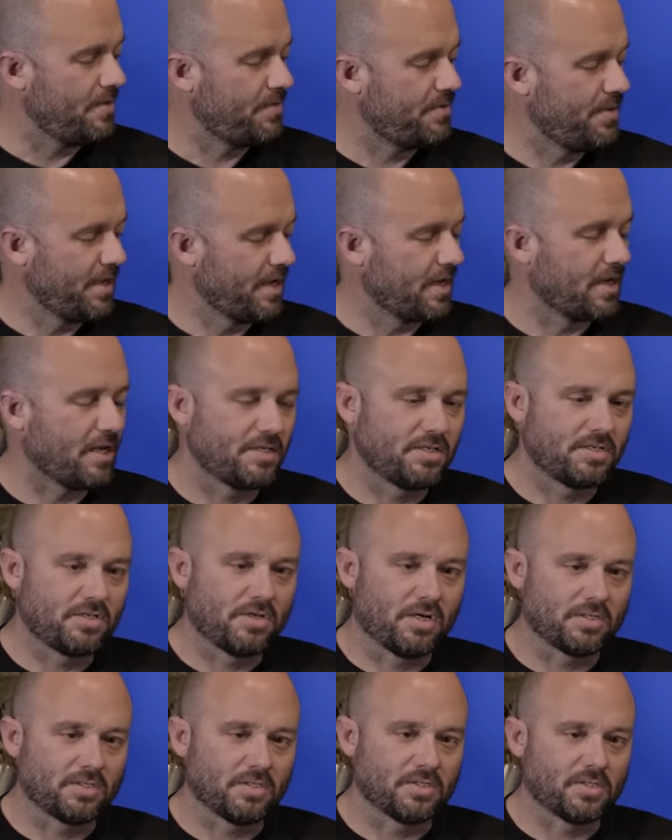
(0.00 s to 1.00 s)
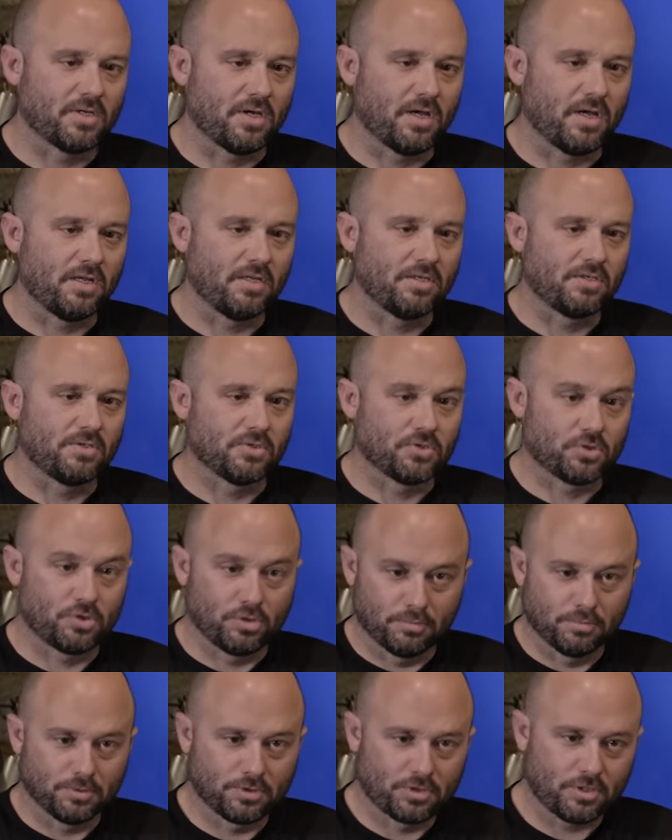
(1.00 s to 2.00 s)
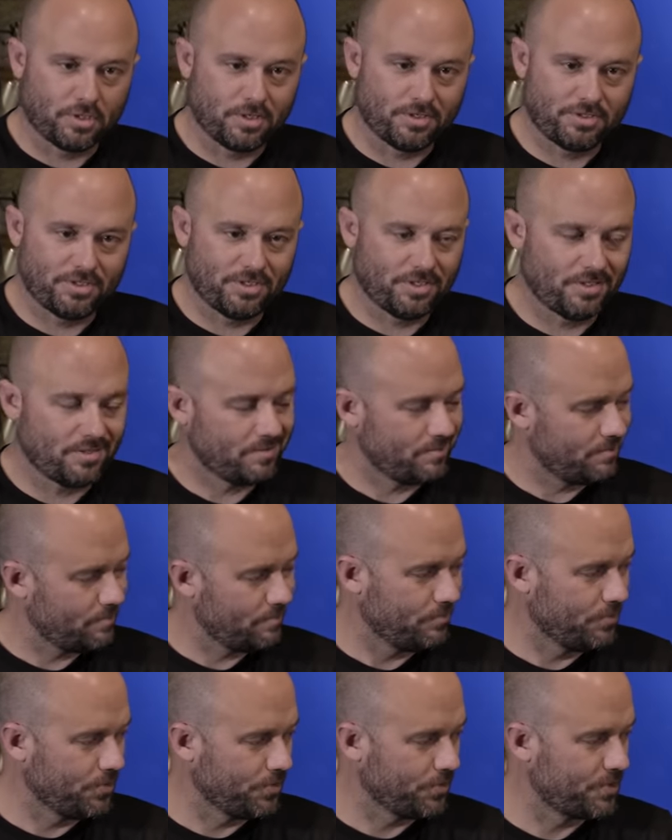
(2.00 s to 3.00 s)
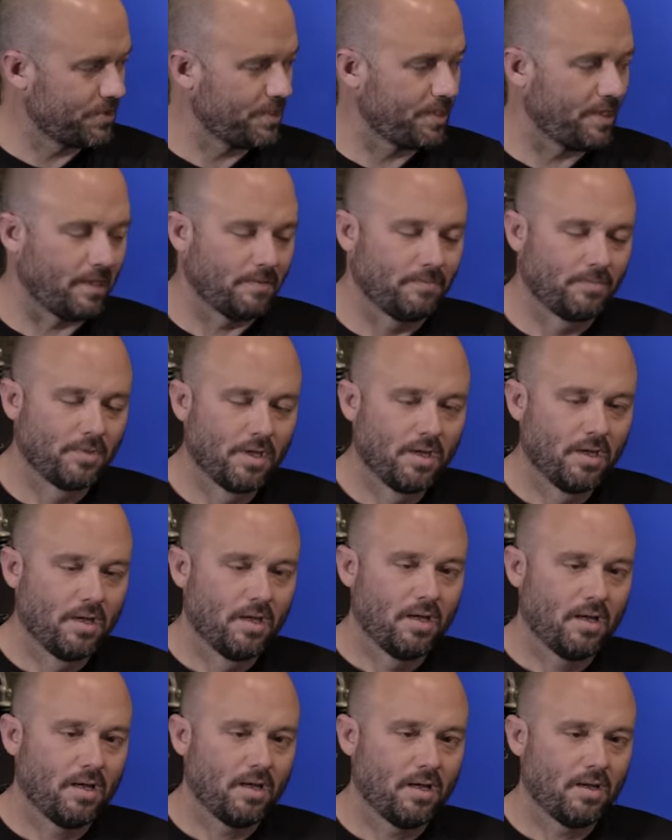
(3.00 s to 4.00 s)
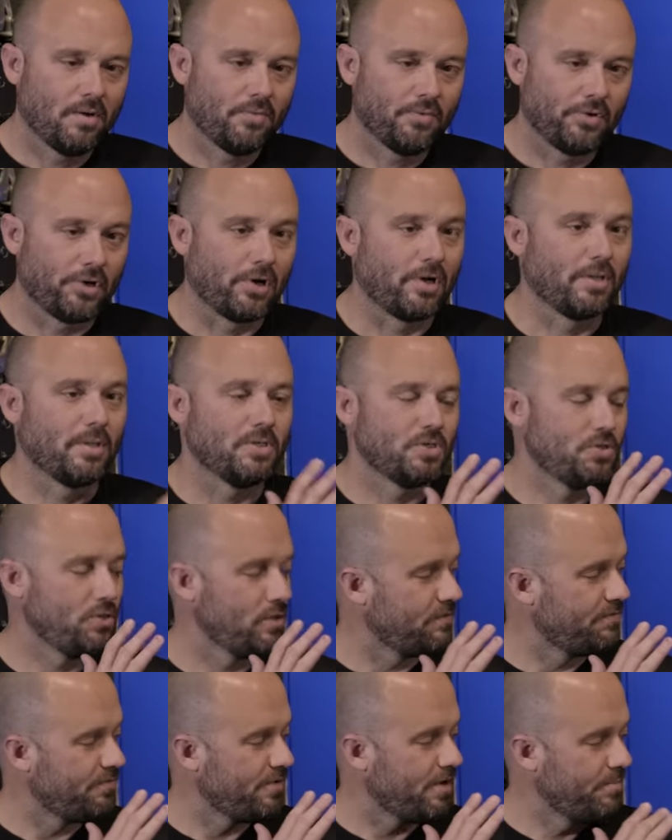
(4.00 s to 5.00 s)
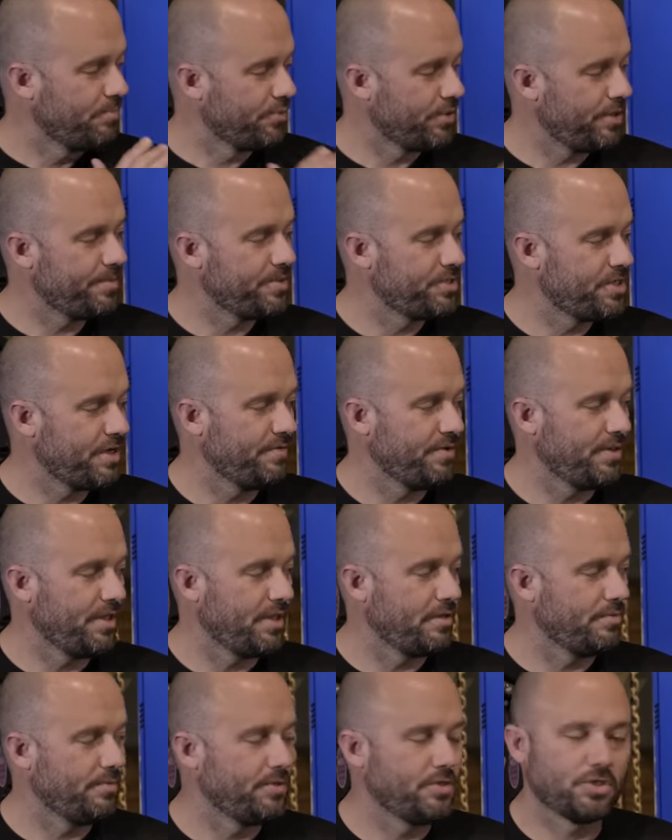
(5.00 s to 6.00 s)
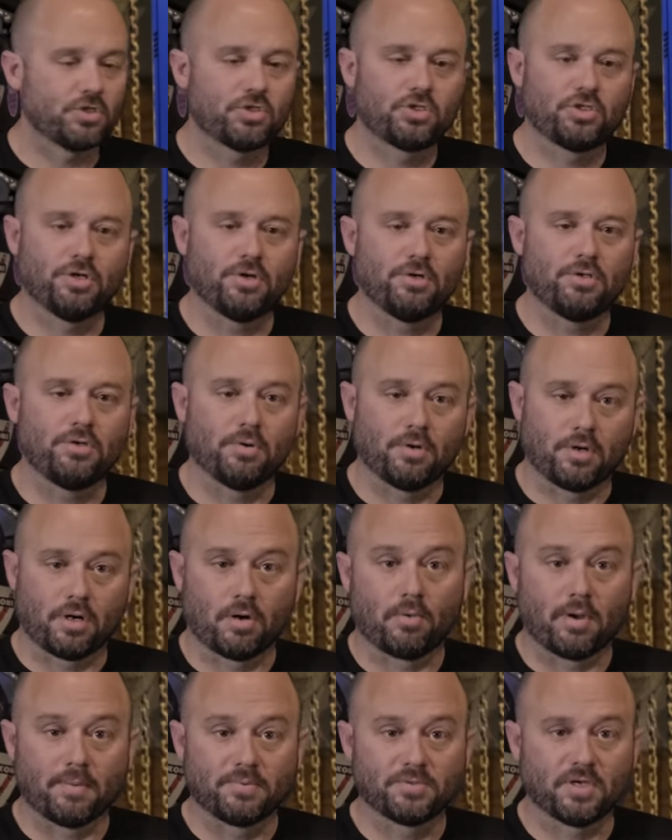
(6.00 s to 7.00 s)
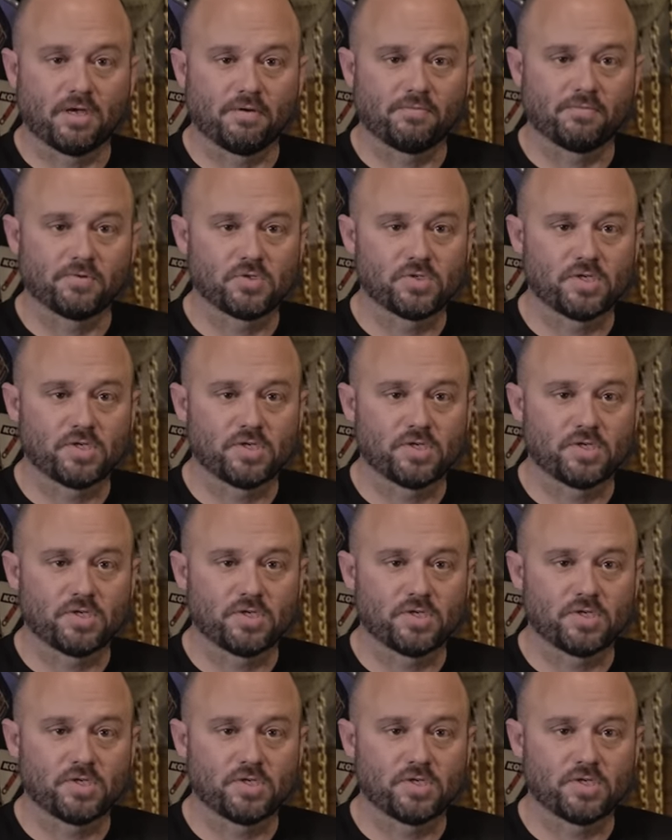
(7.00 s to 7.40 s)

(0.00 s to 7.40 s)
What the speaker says: I think I'd like to talk this client into supercharging it. We'll see. Regardless, you can find pretty much everything that we just showed you on our website for